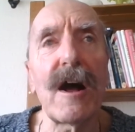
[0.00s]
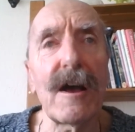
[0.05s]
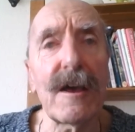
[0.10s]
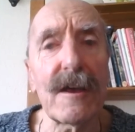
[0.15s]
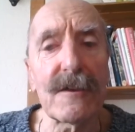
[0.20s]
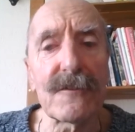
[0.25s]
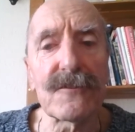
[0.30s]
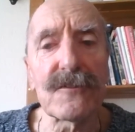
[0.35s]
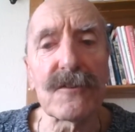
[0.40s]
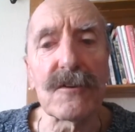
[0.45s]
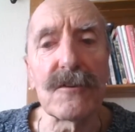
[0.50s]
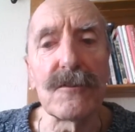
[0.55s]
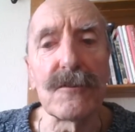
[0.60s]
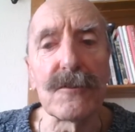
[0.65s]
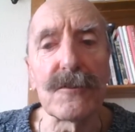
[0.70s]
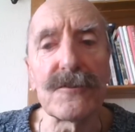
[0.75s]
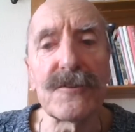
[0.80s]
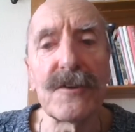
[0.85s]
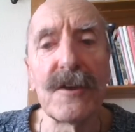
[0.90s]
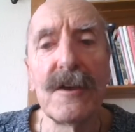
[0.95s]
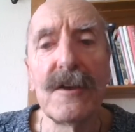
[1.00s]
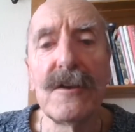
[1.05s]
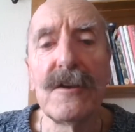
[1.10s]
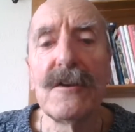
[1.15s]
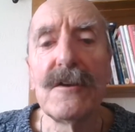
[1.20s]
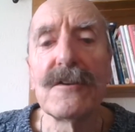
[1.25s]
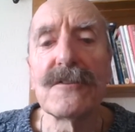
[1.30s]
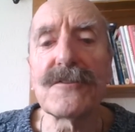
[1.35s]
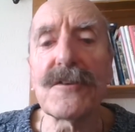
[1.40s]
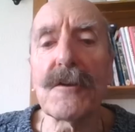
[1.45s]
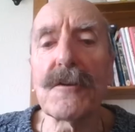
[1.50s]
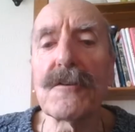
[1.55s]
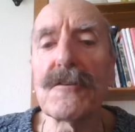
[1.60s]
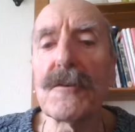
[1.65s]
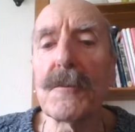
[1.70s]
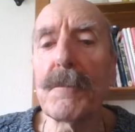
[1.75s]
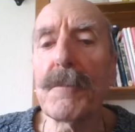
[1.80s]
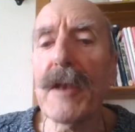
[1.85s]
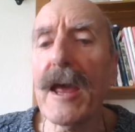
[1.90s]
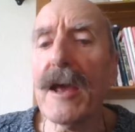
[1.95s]
higher scores so that
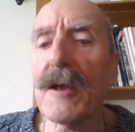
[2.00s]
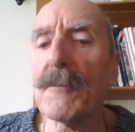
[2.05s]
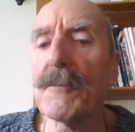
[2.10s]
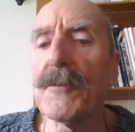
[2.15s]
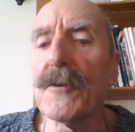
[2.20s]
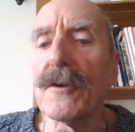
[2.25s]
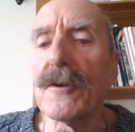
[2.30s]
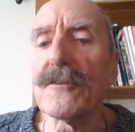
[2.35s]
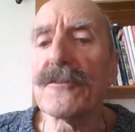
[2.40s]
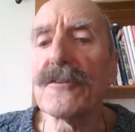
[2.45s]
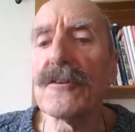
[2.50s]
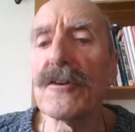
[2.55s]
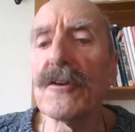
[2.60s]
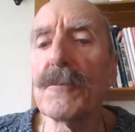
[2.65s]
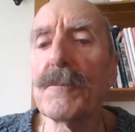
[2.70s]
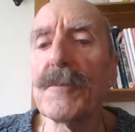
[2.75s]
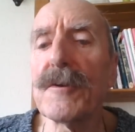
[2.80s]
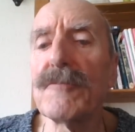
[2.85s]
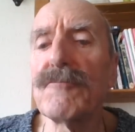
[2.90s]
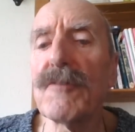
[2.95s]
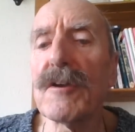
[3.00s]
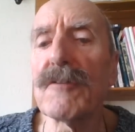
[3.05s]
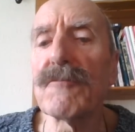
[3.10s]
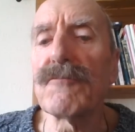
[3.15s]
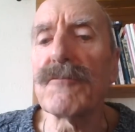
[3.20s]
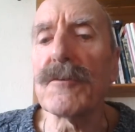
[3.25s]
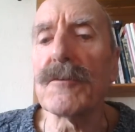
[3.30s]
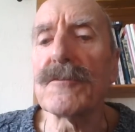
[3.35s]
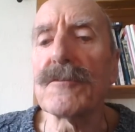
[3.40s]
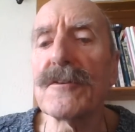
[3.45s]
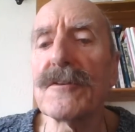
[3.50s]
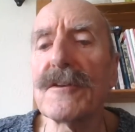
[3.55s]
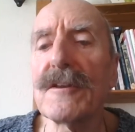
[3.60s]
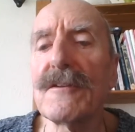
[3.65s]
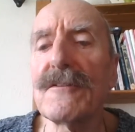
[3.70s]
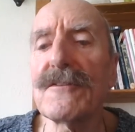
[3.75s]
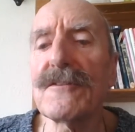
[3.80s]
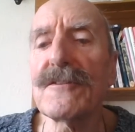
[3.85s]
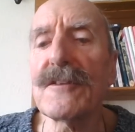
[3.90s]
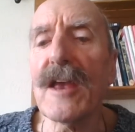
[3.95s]
a black person could be recruited
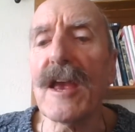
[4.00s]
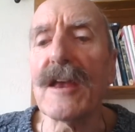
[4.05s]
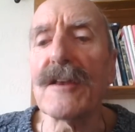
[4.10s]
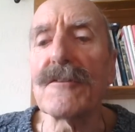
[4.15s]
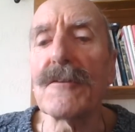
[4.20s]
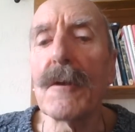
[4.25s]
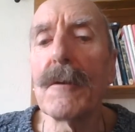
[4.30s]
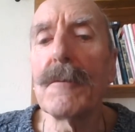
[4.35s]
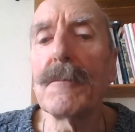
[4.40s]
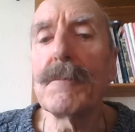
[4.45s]
instead